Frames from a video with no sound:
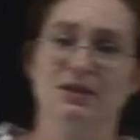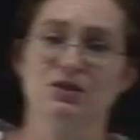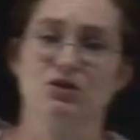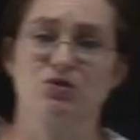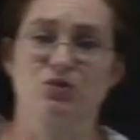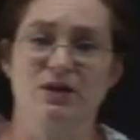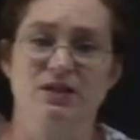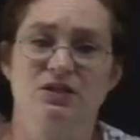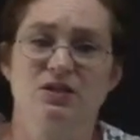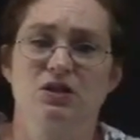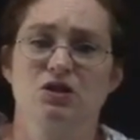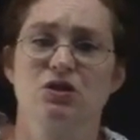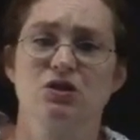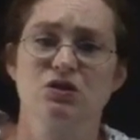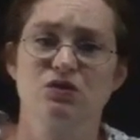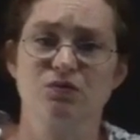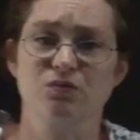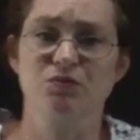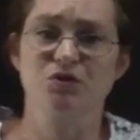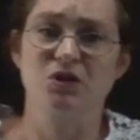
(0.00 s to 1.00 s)
these
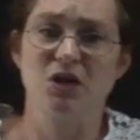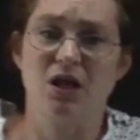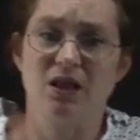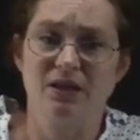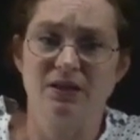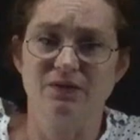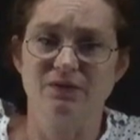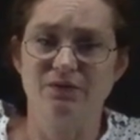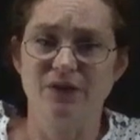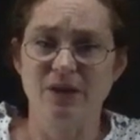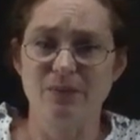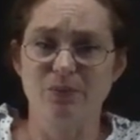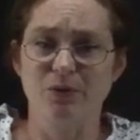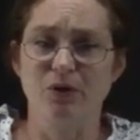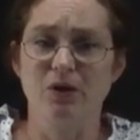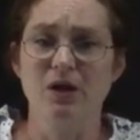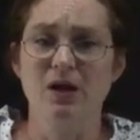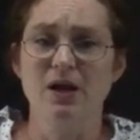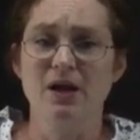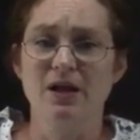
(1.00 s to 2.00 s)
transitions from solid and vapor,